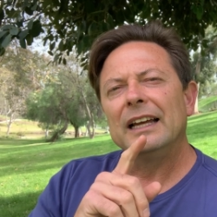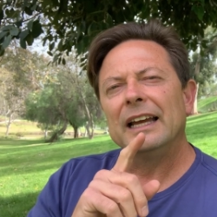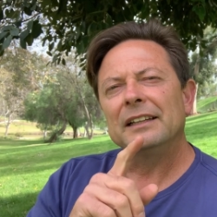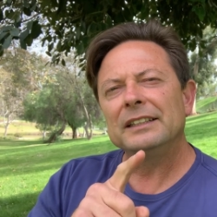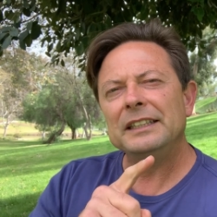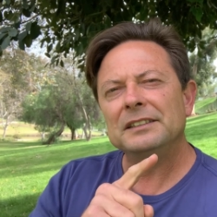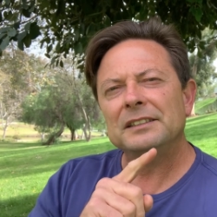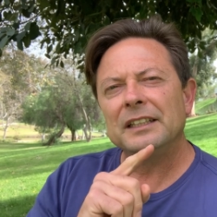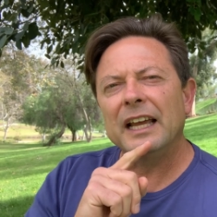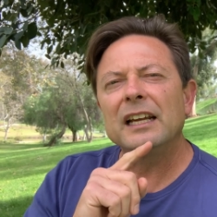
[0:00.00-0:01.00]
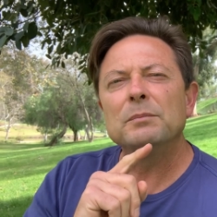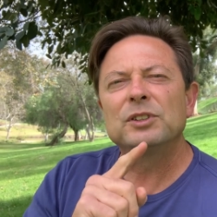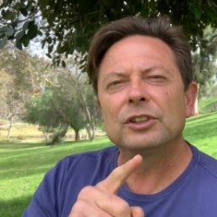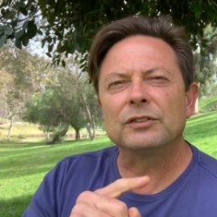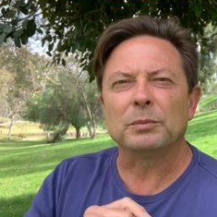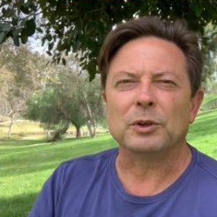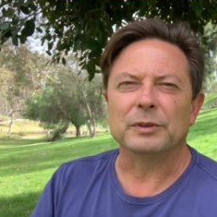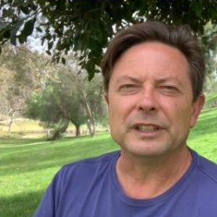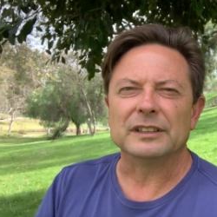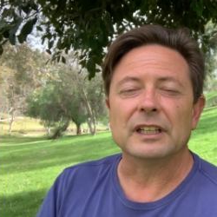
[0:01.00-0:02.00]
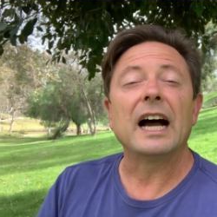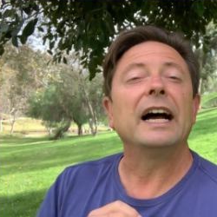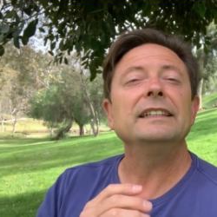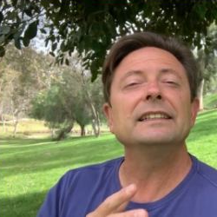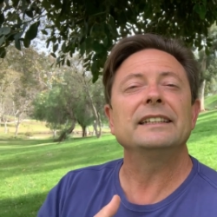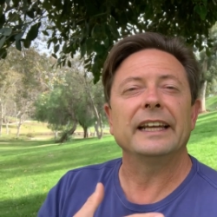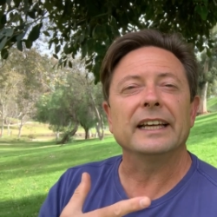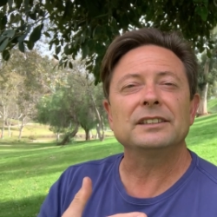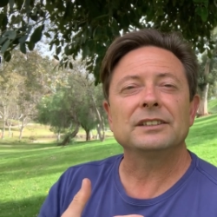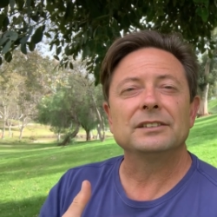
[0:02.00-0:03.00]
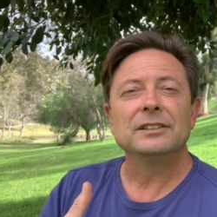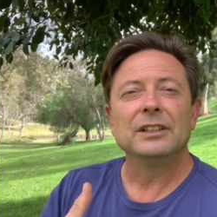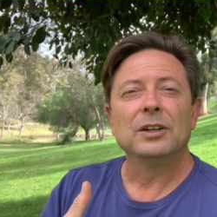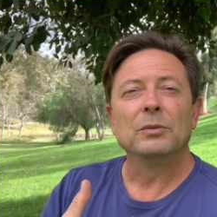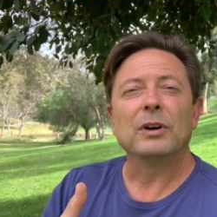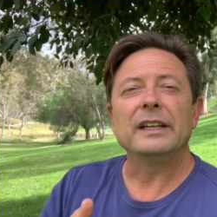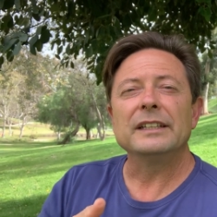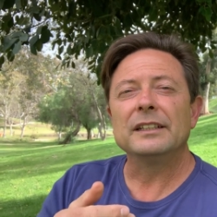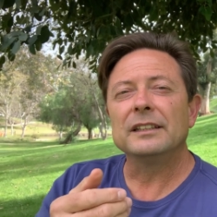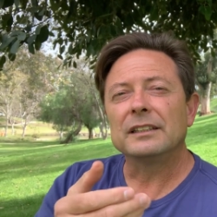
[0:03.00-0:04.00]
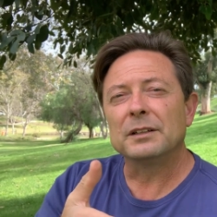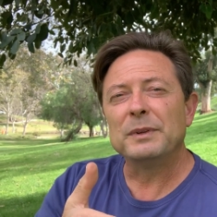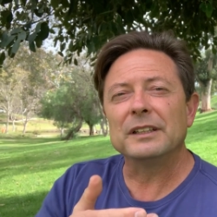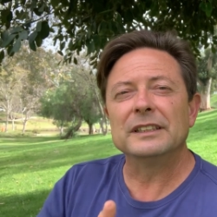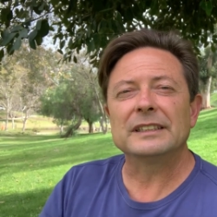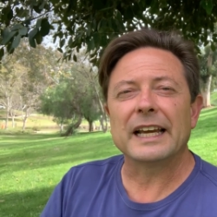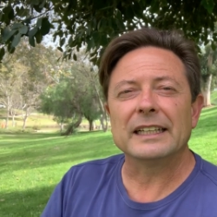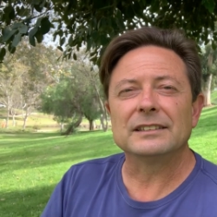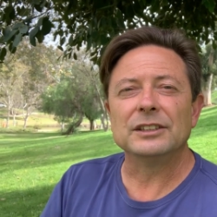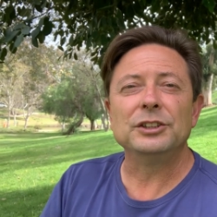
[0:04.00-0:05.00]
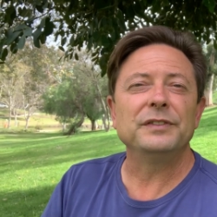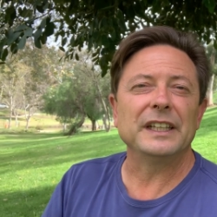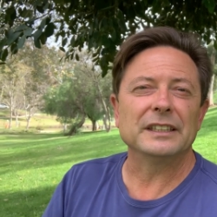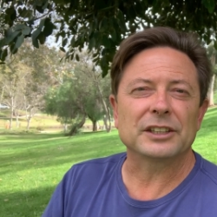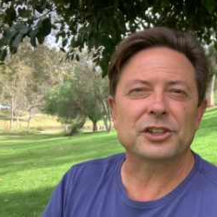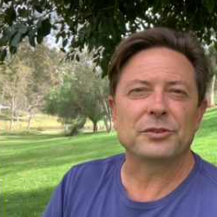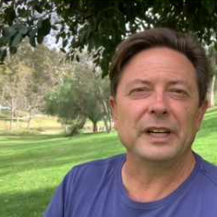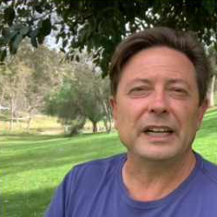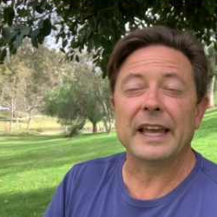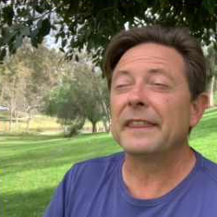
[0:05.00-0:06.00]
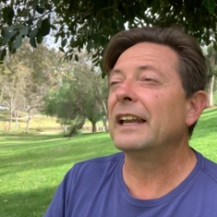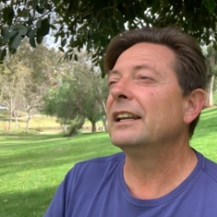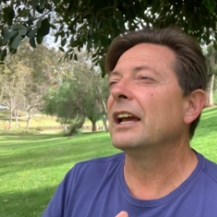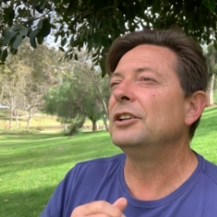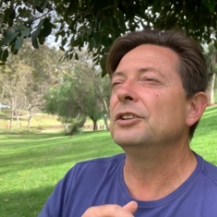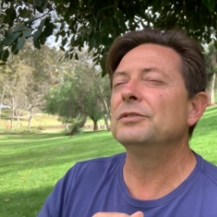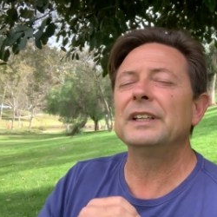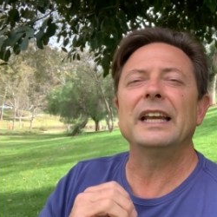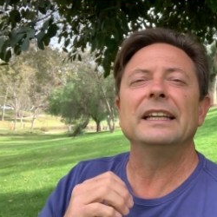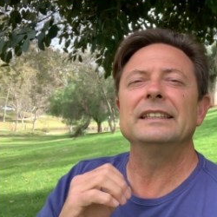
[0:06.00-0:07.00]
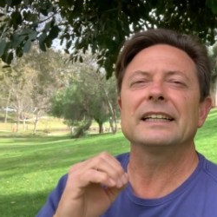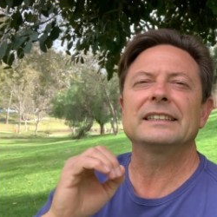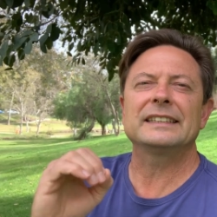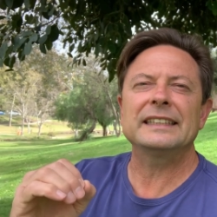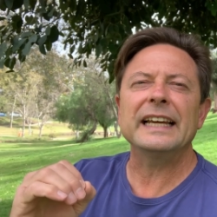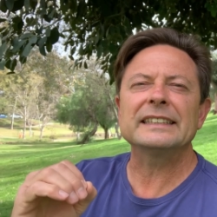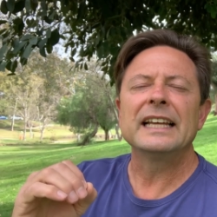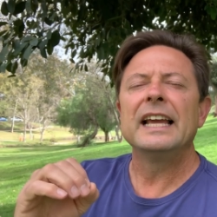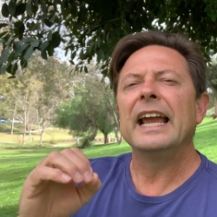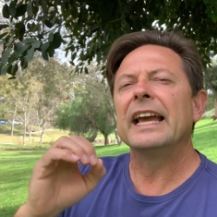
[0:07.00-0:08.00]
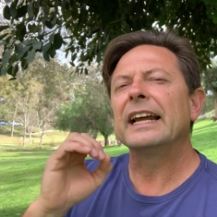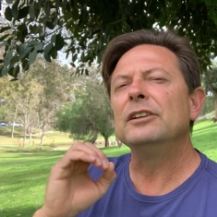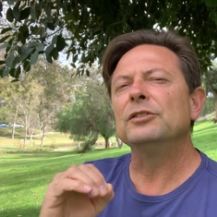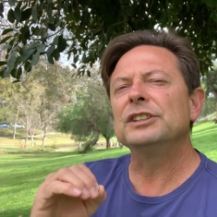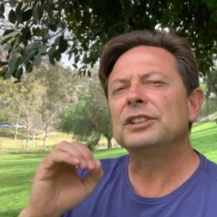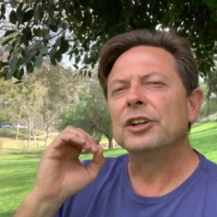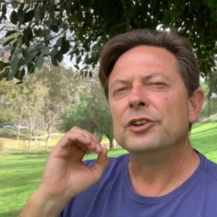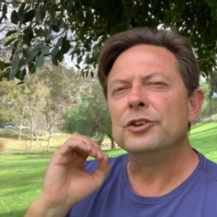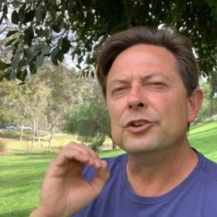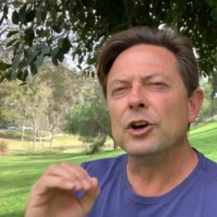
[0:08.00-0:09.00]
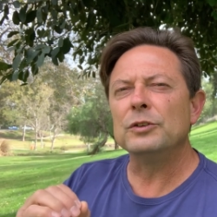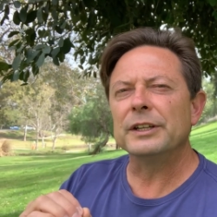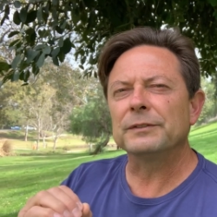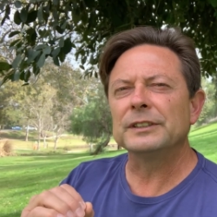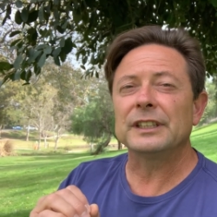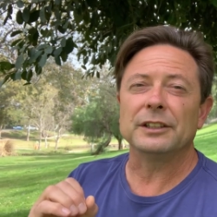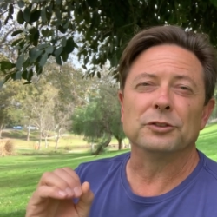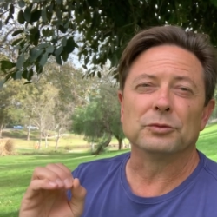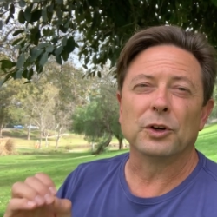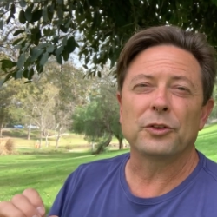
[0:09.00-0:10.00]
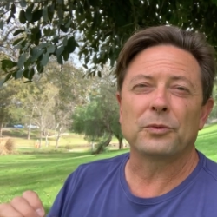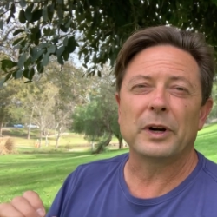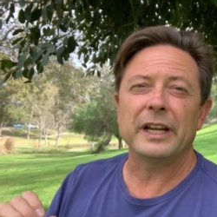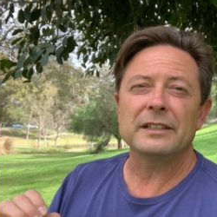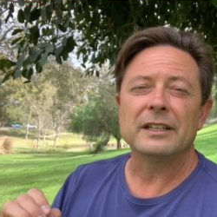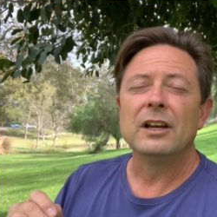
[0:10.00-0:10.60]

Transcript: at least an observable reason. I did a test where I did a chameleons at a UV index 3 and then a UV index 6, and I noticed no difference in growth rate